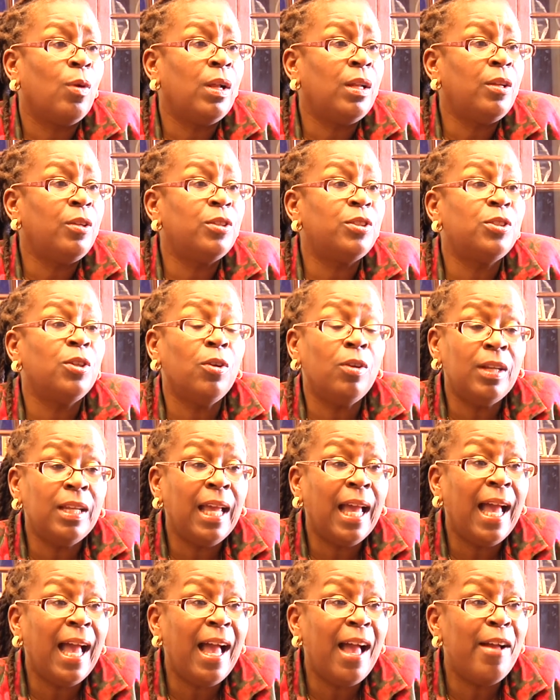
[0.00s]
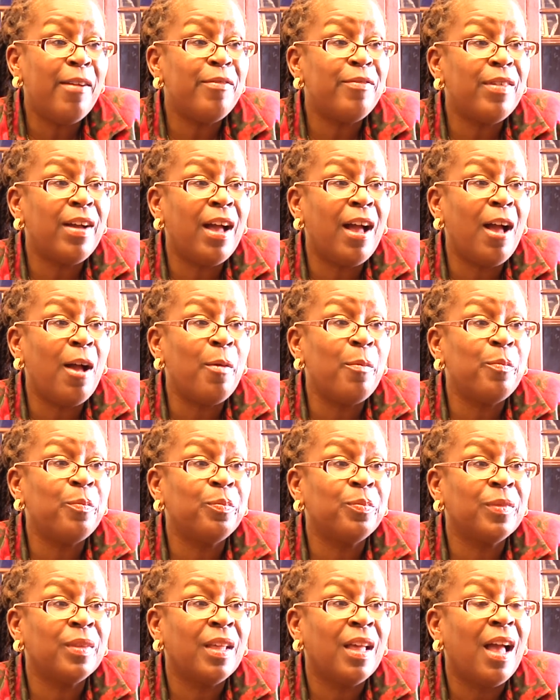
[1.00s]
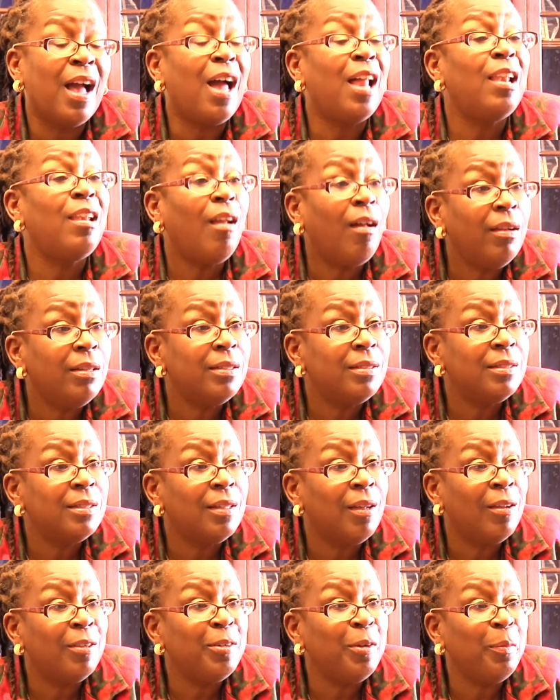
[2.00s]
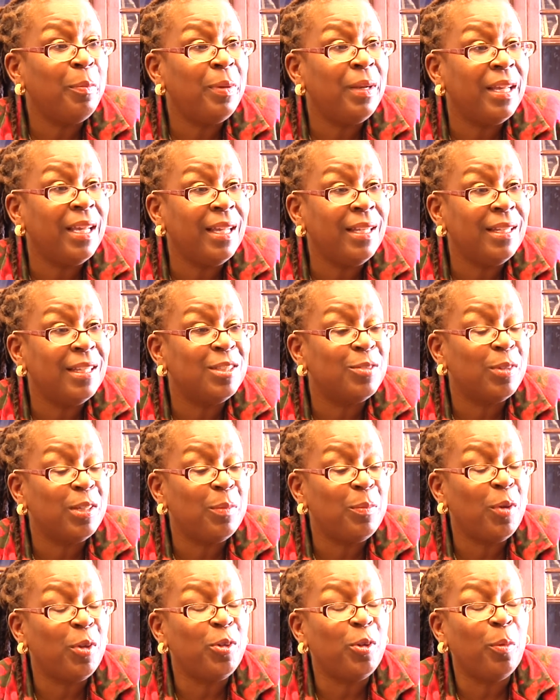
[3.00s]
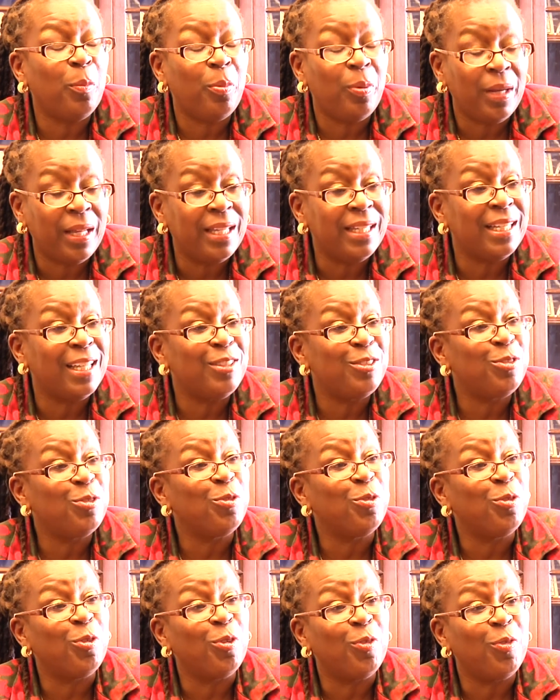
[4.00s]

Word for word: Well, you certainly have a lot on your plate. That's going to be on your plate as you